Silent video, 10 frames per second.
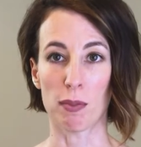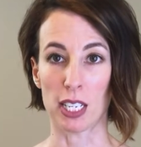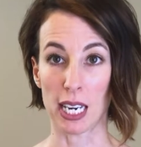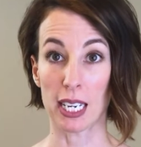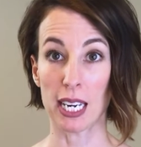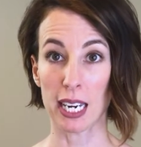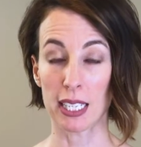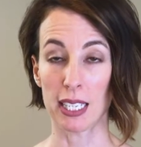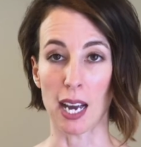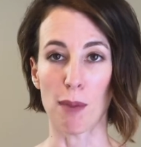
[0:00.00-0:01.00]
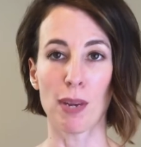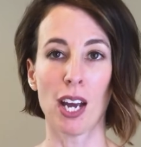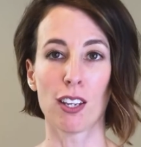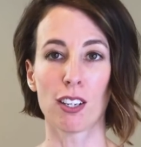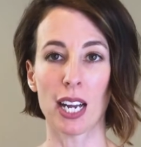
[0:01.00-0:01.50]
them to take a next step,
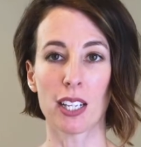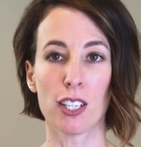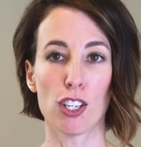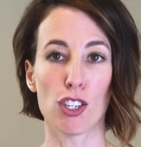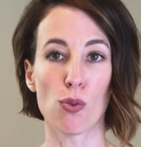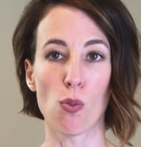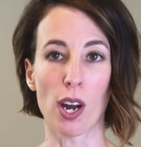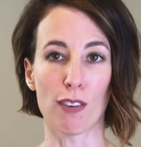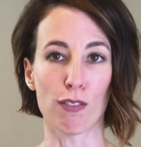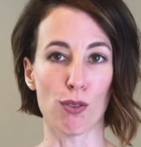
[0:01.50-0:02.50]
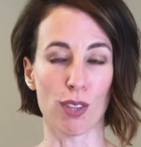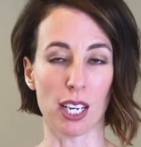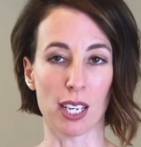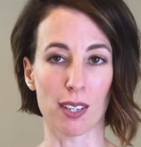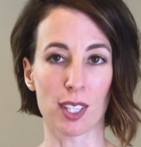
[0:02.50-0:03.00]
they're likely to do one of two
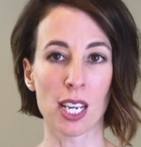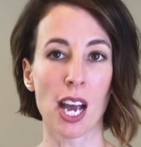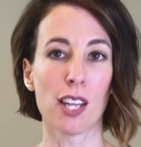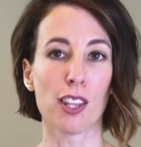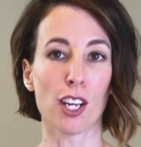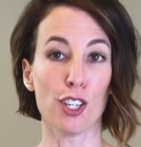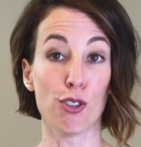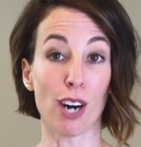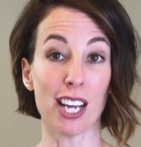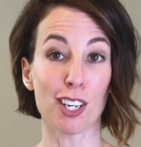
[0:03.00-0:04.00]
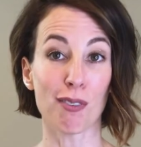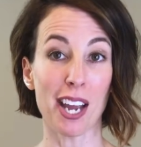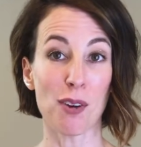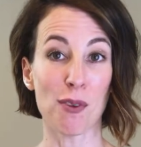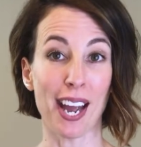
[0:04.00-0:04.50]
things. They'll address it
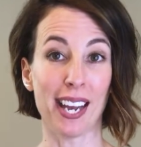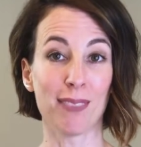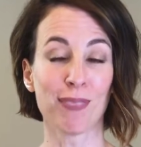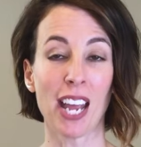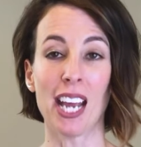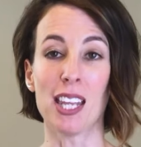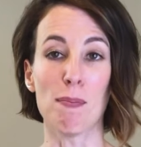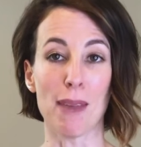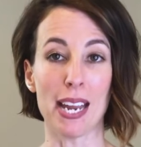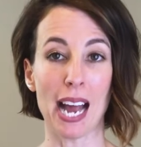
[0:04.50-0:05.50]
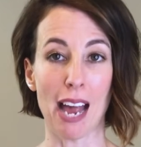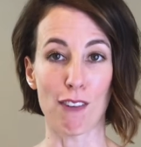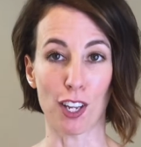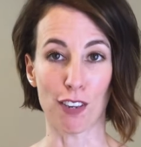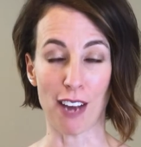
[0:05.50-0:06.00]
right away, and they may not have
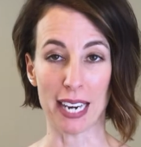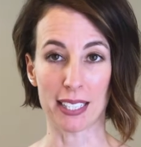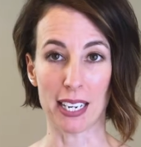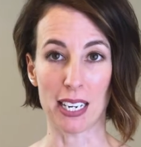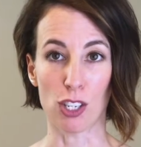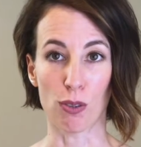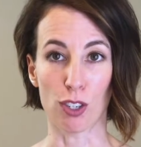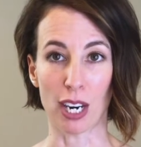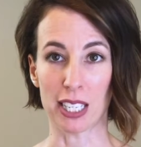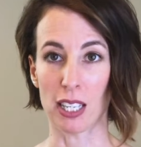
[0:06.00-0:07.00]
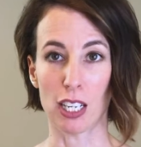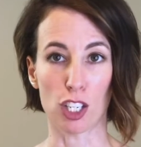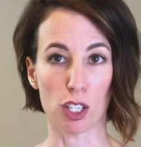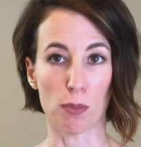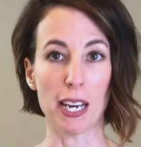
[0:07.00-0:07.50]
all the facts they need to address it. They
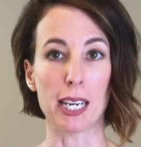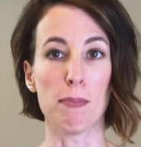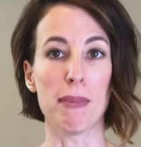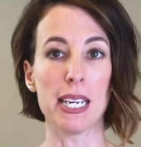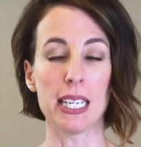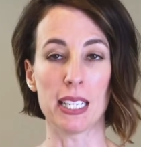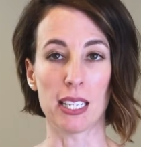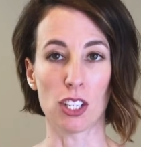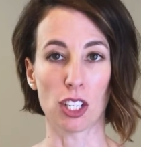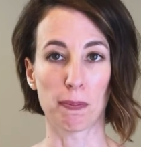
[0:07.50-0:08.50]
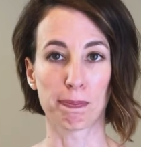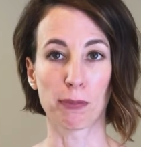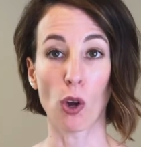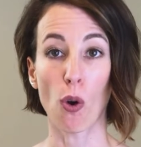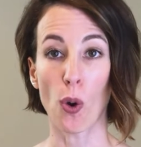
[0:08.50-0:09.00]
just make an immediate decision.
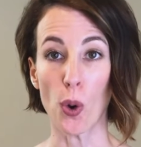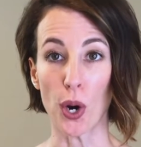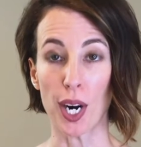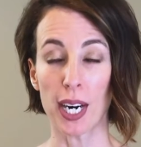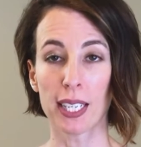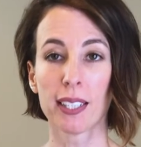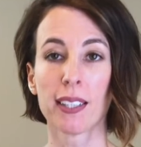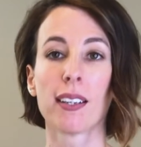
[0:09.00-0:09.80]
Or